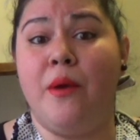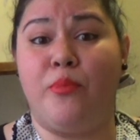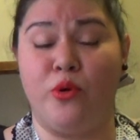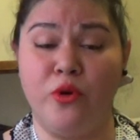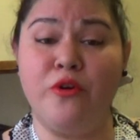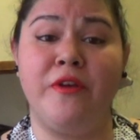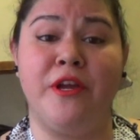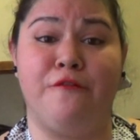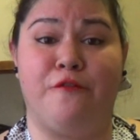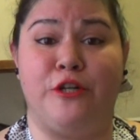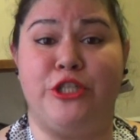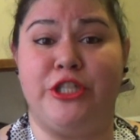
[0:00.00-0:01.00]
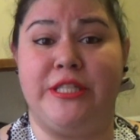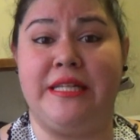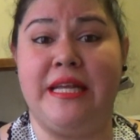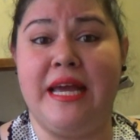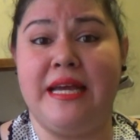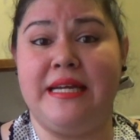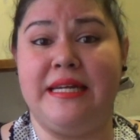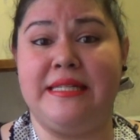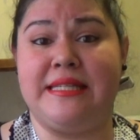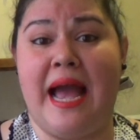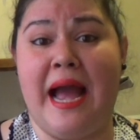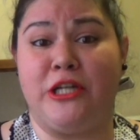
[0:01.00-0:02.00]
Peruvian version
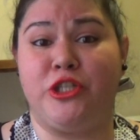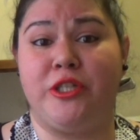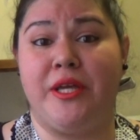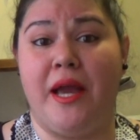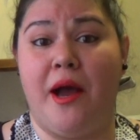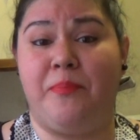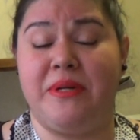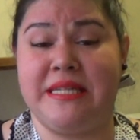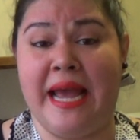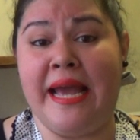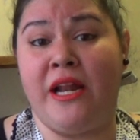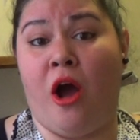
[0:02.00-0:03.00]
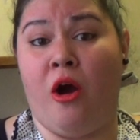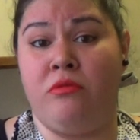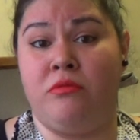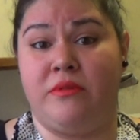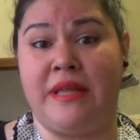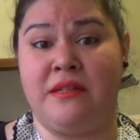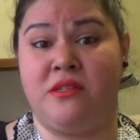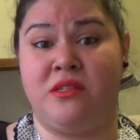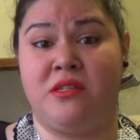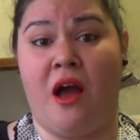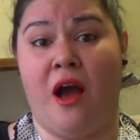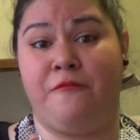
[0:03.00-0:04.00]
is actually a potato that's
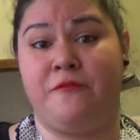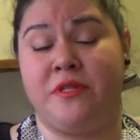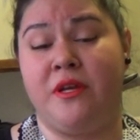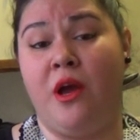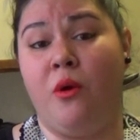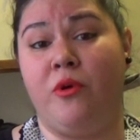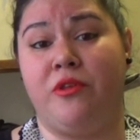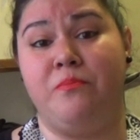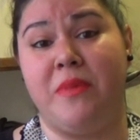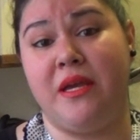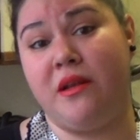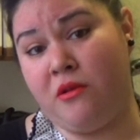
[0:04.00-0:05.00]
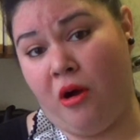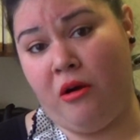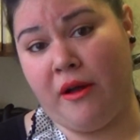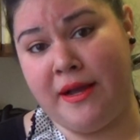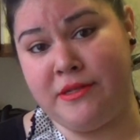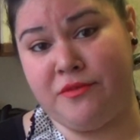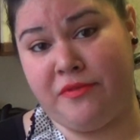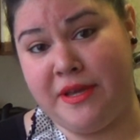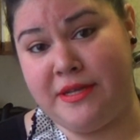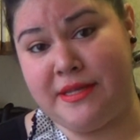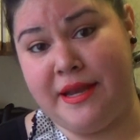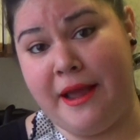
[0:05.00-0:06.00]
stuffed with meat and all kinds of
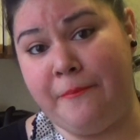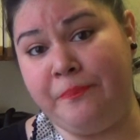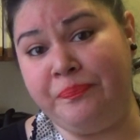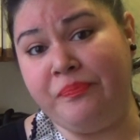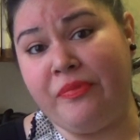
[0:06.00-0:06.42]
things in it.